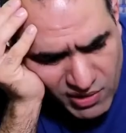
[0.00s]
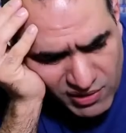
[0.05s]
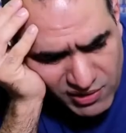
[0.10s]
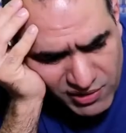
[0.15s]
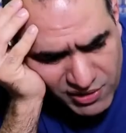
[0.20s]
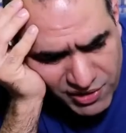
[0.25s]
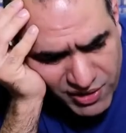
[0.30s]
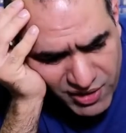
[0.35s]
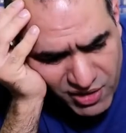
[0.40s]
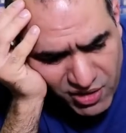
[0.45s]

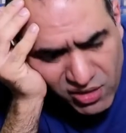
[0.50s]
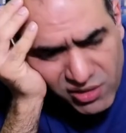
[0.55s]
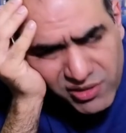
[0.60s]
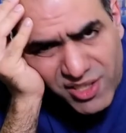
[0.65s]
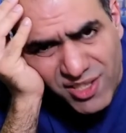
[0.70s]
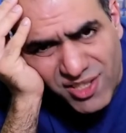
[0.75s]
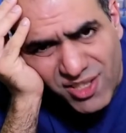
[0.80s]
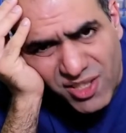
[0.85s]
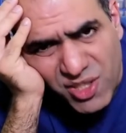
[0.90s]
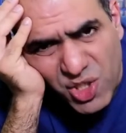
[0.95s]
Well, the
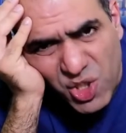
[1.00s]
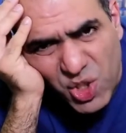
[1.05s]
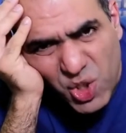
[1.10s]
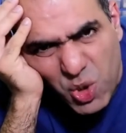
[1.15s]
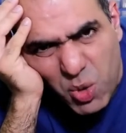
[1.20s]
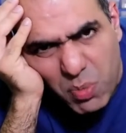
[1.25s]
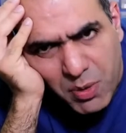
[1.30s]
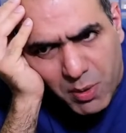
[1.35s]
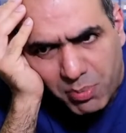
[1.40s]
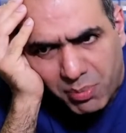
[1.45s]
result is not
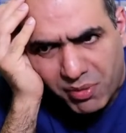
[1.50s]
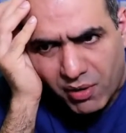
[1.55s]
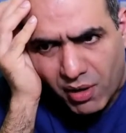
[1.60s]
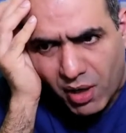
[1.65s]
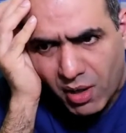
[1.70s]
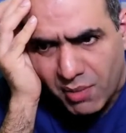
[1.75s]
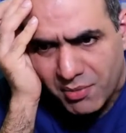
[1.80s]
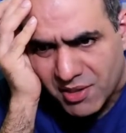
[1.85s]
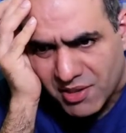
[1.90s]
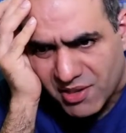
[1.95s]
super
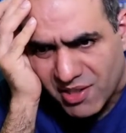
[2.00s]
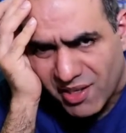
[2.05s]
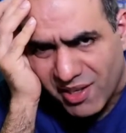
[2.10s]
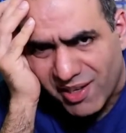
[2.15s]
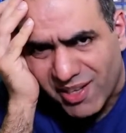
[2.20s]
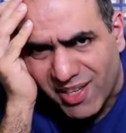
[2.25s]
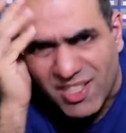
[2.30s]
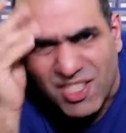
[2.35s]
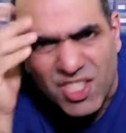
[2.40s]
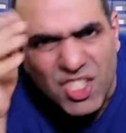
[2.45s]
promising.
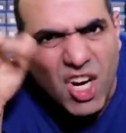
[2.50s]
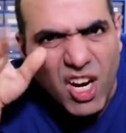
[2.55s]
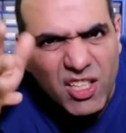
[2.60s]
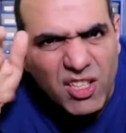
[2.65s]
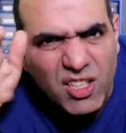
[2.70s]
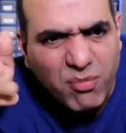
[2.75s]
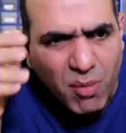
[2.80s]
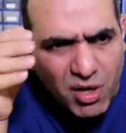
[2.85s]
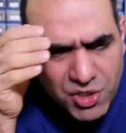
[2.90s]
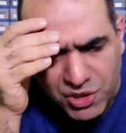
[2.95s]
It's kind
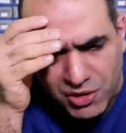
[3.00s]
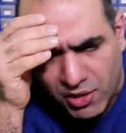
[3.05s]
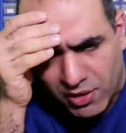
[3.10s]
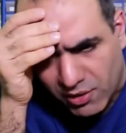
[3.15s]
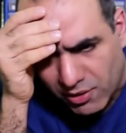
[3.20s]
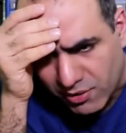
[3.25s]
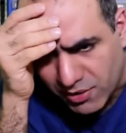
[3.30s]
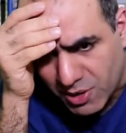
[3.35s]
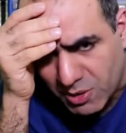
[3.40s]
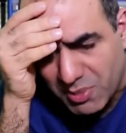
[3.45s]
of
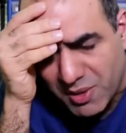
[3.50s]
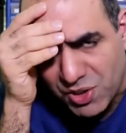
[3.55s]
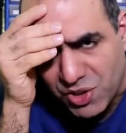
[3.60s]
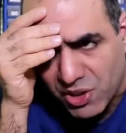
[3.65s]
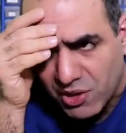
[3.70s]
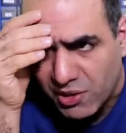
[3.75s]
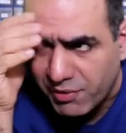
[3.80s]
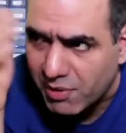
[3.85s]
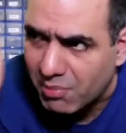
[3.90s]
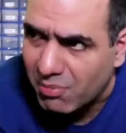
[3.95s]
marginal,
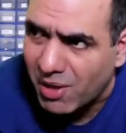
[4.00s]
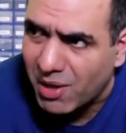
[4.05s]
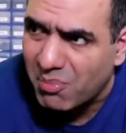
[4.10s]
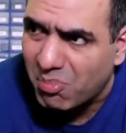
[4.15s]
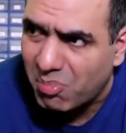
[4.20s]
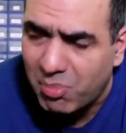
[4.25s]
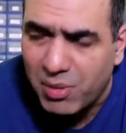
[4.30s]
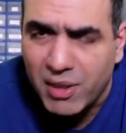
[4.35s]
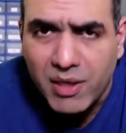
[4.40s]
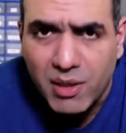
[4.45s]
especially with my
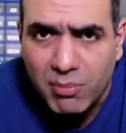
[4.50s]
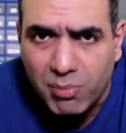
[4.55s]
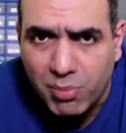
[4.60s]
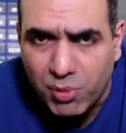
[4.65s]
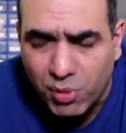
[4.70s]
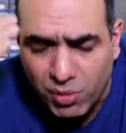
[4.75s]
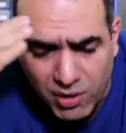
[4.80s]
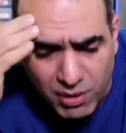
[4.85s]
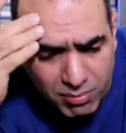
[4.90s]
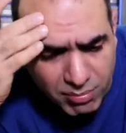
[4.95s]
bigger
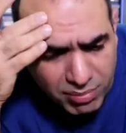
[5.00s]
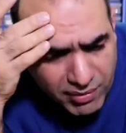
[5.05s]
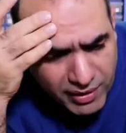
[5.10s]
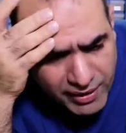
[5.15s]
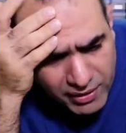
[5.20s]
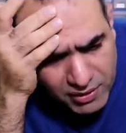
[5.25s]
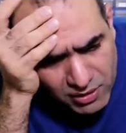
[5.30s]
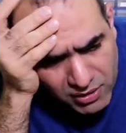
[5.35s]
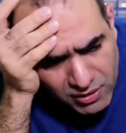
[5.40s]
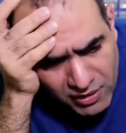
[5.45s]
broken
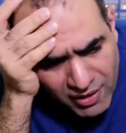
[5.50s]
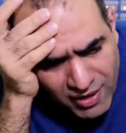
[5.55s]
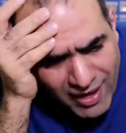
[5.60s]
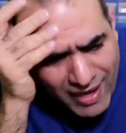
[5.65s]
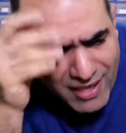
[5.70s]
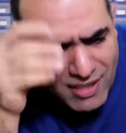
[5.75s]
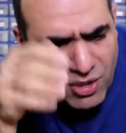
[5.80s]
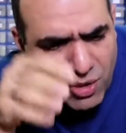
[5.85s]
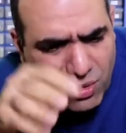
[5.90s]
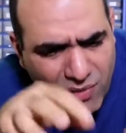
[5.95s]
plate.
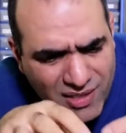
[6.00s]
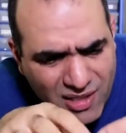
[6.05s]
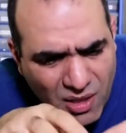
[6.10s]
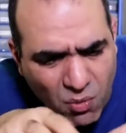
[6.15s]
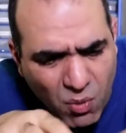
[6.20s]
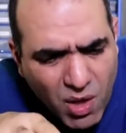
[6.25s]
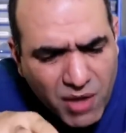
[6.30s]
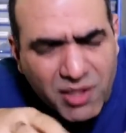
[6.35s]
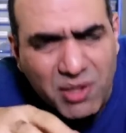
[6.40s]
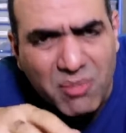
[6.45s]
As soon as
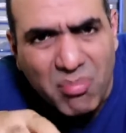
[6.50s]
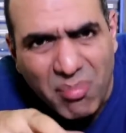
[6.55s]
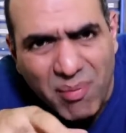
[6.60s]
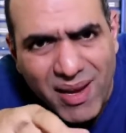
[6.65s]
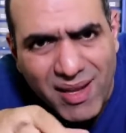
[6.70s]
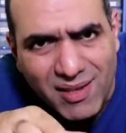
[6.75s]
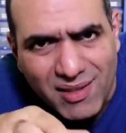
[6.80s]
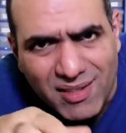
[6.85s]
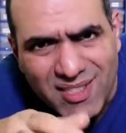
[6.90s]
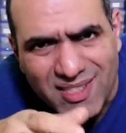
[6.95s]
the water
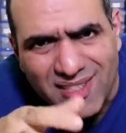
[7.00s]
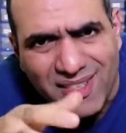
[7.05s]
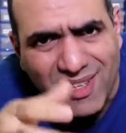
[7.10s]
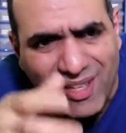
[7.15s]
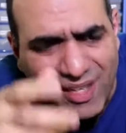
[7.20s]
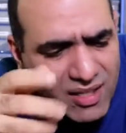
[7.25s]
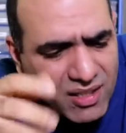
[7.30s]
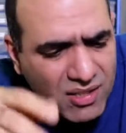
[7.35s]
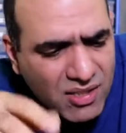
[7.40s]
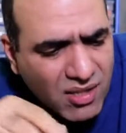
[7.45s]
melts and
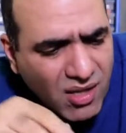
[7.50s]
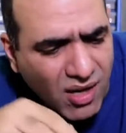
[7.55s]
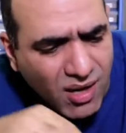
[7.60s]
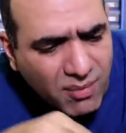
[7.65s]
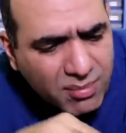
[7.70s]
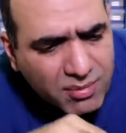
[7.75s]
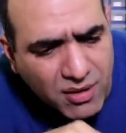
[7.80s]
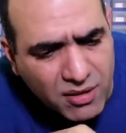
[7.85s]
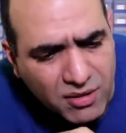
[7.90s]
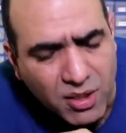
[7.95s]
heats
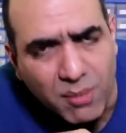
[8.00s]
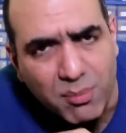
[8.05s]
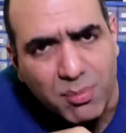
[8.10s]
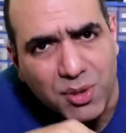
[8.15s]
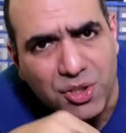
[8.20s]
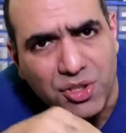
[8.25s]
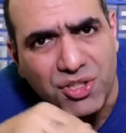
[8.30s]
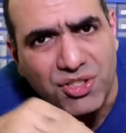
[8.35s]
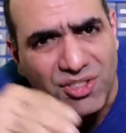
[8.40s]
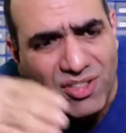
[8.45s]
up, the
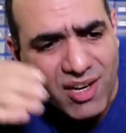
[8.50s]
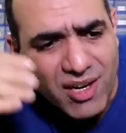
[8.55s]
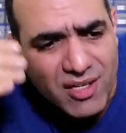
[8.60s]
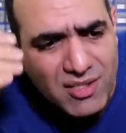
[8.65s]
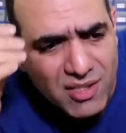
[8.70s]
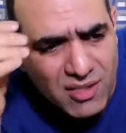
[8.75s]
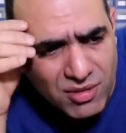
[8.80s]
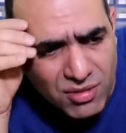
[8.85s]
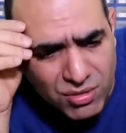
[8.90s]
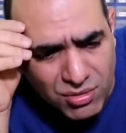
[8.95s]
temperature
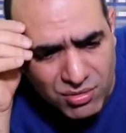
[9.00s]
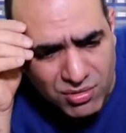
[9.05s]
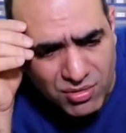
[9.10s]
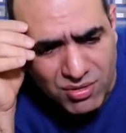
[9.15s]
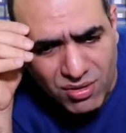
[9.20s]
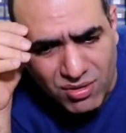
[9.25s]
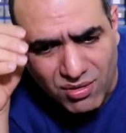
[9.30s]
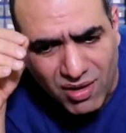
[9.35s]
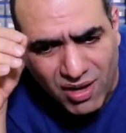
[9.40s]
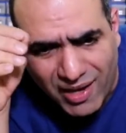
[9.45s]
rises too,
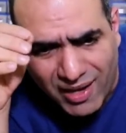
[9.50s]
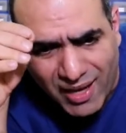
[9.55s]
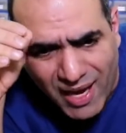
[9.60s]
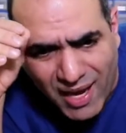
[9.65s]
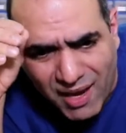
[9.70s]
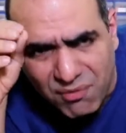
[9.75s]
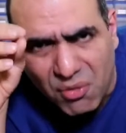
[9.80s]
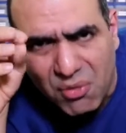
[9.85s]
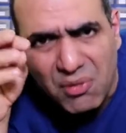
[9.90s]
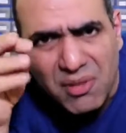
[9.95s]
so I
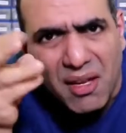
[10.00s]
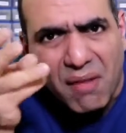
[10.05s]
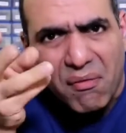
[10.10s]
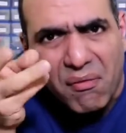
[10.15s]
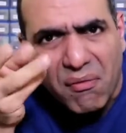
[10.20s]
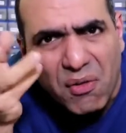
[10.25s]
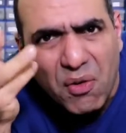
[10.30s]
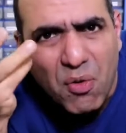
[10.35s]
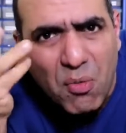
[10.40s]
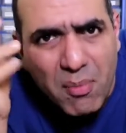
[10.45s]
have only
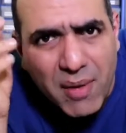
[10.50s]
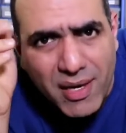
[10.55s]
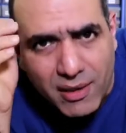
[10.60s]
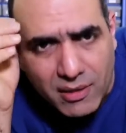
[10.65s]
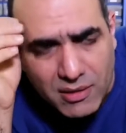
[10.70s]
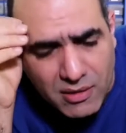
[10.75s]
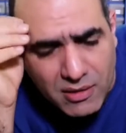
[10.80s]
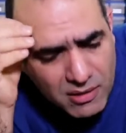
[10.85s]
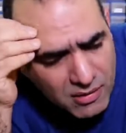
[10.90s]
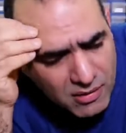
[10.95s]
a few
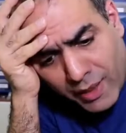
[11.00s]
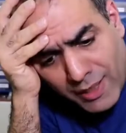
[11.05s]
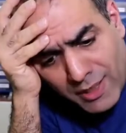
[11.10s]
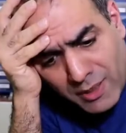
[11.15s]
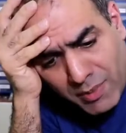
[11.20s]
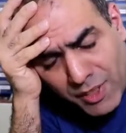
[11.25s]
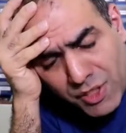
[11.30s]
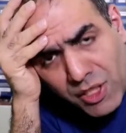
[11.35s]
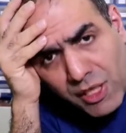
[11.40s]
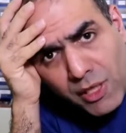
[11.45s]
minutes.
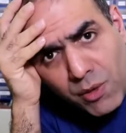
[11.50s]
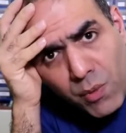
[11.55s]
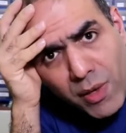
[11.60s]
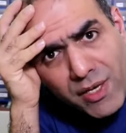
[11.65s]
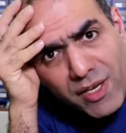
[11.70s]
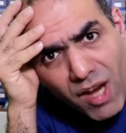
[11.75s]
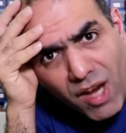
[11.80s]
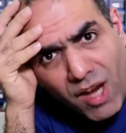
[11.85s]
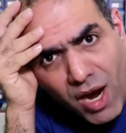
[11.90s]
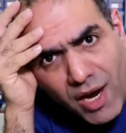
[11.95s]
Especially
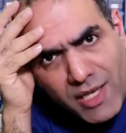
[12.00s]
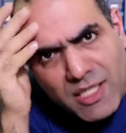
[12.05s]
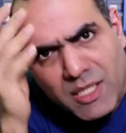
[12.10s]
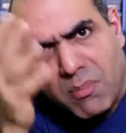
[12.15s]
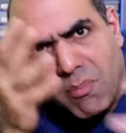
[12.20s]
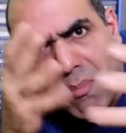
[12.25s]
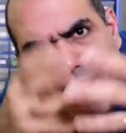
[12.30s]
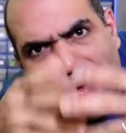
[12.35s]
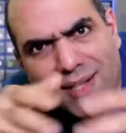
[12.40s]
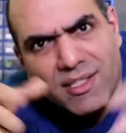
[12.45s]
when the
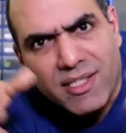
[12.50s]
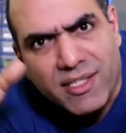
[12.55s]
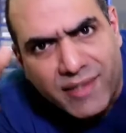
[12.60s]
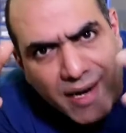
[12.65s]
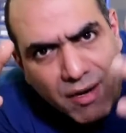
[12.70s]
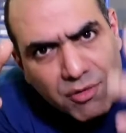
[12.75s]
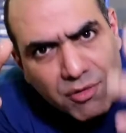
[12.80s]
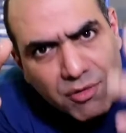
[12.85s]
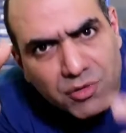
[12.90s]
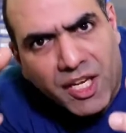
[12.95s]
ice melts
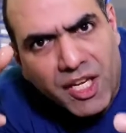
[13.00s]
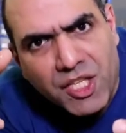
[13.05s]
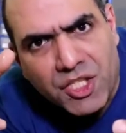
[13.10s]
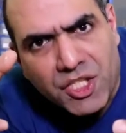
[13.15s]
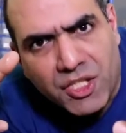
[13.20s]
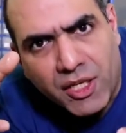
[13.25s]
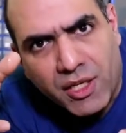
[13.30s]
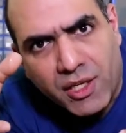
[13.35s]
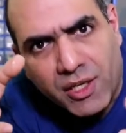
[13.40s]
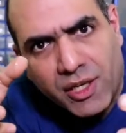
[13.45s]
around the
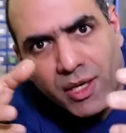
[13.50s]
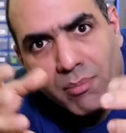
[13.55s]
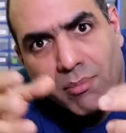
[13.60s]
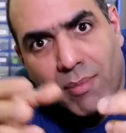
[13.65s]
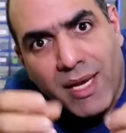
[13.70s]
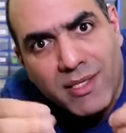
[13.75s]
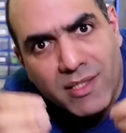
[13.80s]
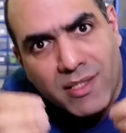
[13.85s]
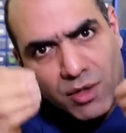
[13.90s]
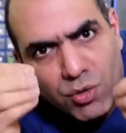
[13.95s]
heatsink,
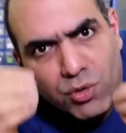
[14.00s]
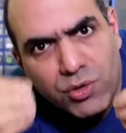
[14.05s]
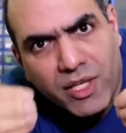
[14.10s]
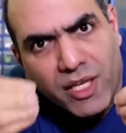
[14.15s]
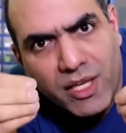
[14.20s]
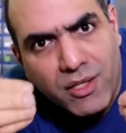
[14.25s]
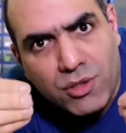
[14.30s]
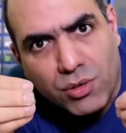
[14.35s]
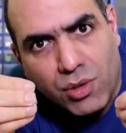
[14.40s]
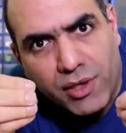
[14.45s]
it makes a good
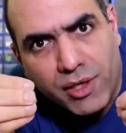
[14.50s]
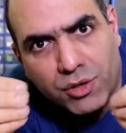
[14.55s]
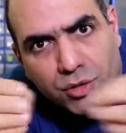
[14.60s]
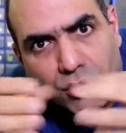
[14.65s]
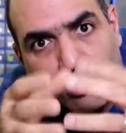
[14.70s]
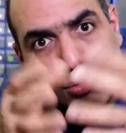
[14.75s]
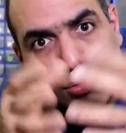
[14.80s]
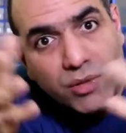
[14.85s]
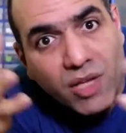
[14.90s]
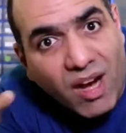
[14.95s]

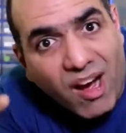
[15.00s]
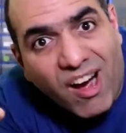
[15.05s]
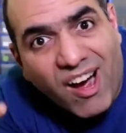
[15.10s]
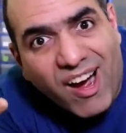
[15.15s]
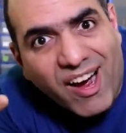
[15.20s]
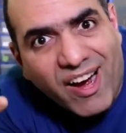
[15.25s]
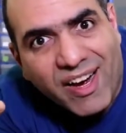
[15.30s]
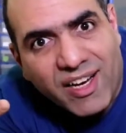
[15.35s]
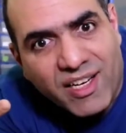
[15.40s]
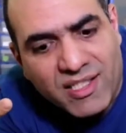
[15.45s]
insulator to the
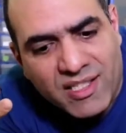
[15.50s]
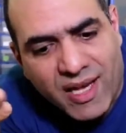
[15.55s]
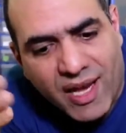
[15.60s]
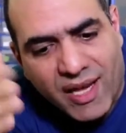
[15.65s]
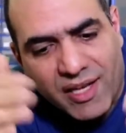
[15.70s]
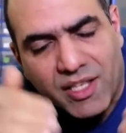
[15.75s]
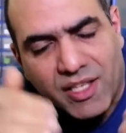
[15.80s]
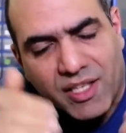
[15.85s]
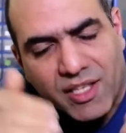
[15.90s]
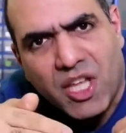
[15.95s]
ice
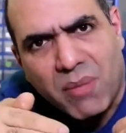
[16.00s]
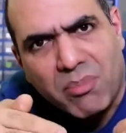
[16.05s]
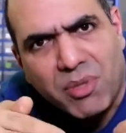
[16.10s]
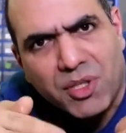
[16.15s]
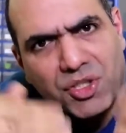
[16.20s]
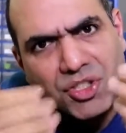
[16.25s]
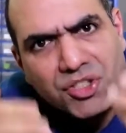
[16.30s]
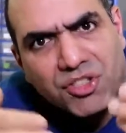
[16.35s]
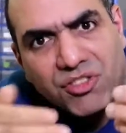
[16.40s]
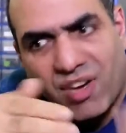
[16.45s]
and its
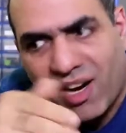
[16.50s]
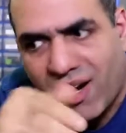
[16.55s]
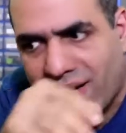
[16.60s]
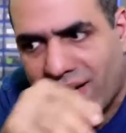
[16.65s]
temperature